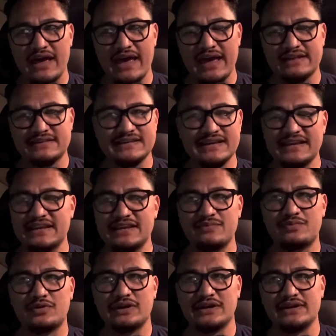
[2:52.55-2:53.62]
at any
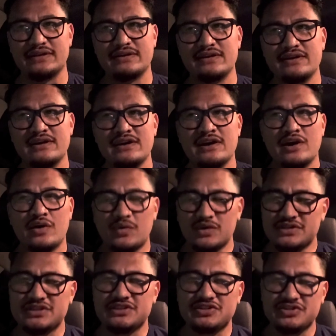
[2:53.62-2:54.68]
point,
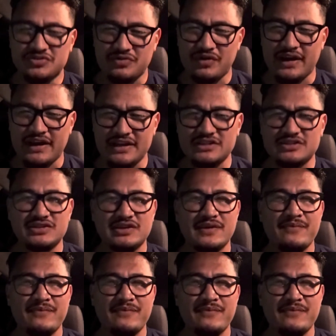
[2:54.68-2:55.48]
which is strange